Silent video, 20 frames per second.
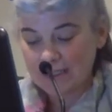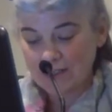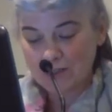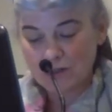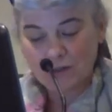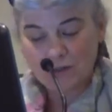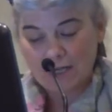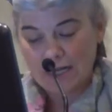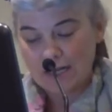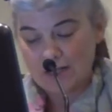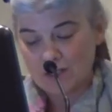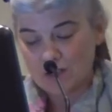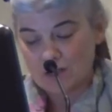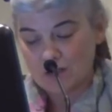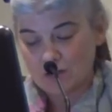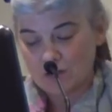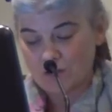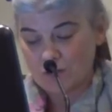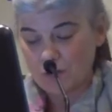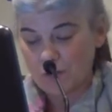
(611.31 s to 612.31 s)

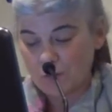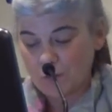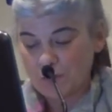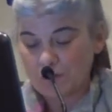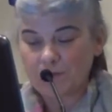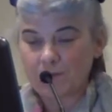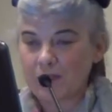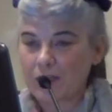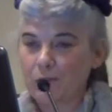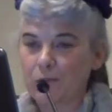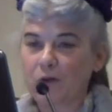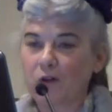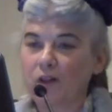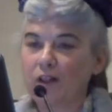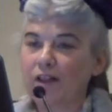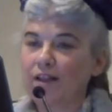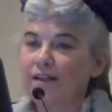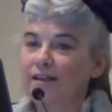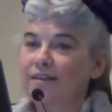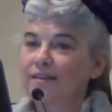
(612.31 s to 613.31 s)
international group of
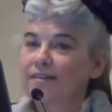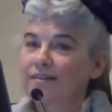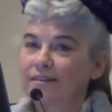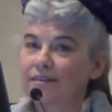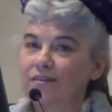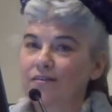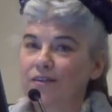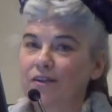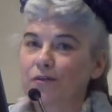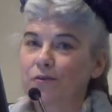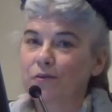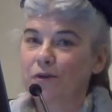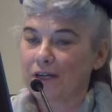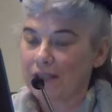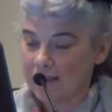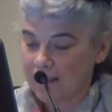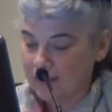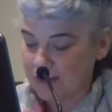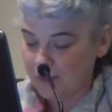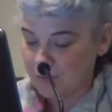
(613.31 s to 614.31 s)
people living
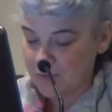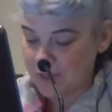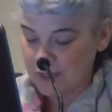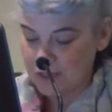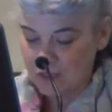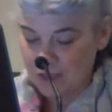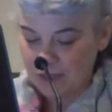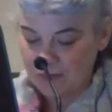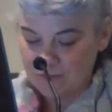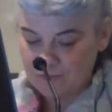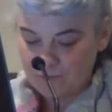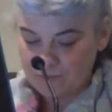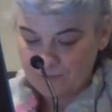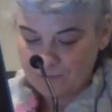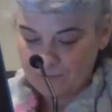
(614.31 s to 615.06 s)
with dementia.